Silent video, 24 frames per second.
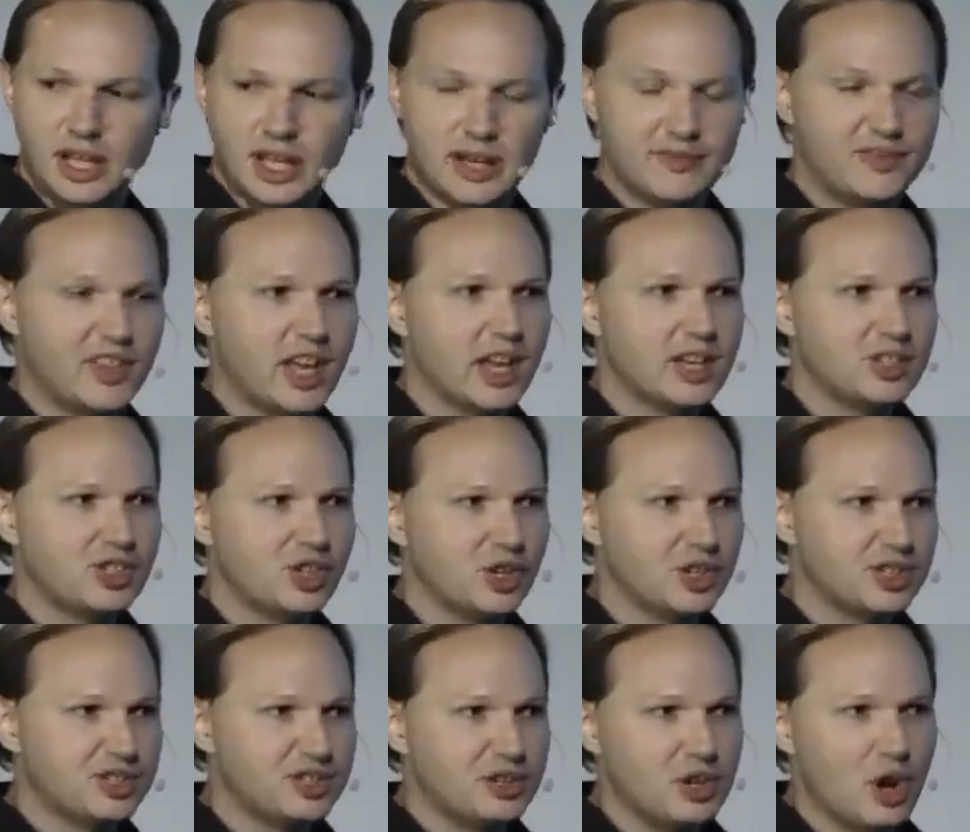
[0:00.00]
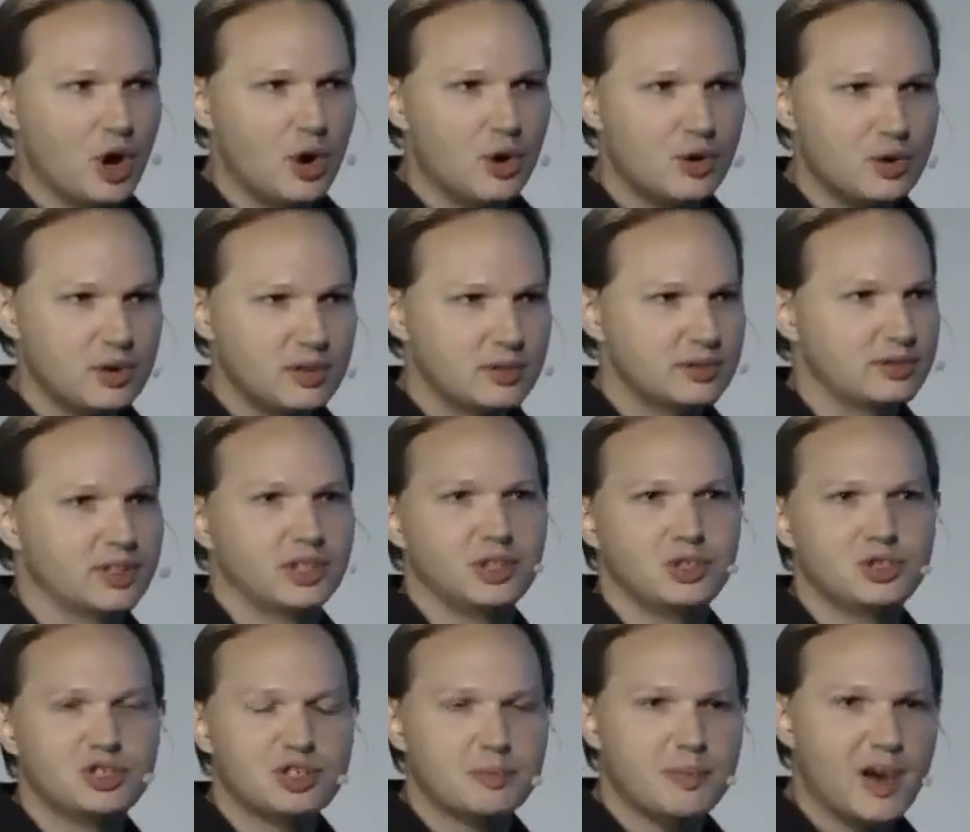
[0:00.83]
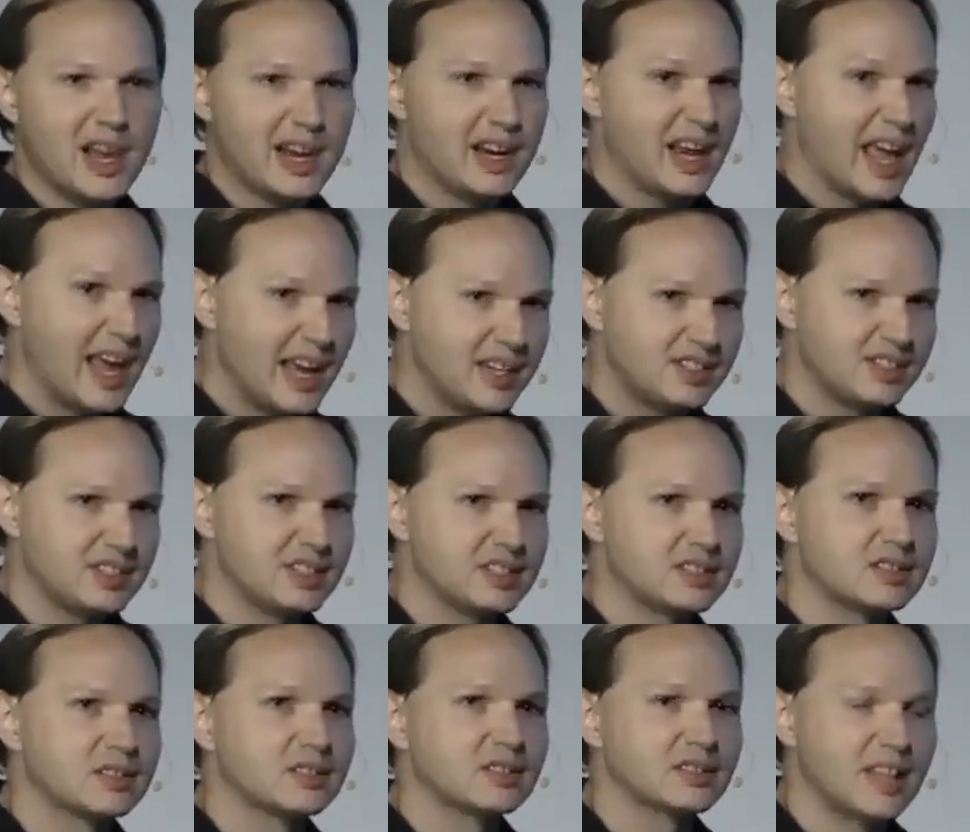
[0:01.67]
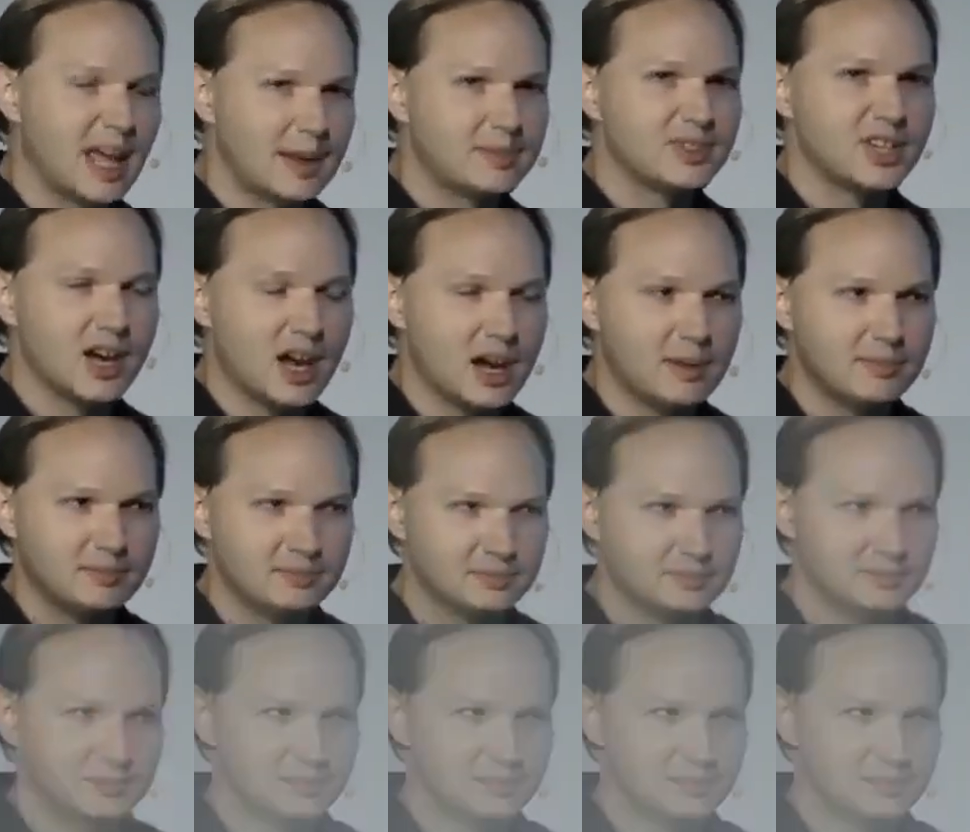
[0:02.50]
If the answer is no, then you should buy an Asus laptop.